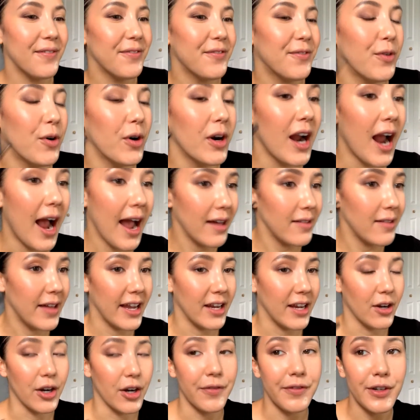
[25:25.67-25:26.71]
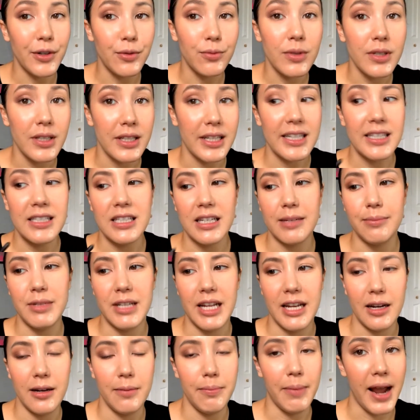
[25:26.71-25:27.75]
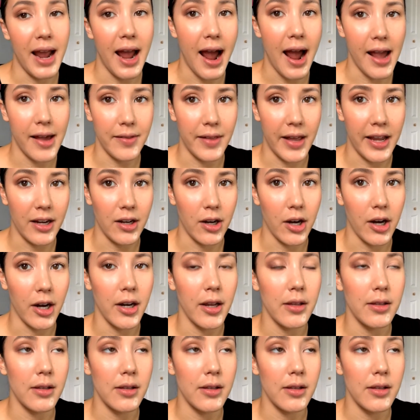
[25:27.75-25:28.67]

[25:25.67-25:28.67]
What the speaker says: for eyeliner, if you're really intimidated by eyeliner,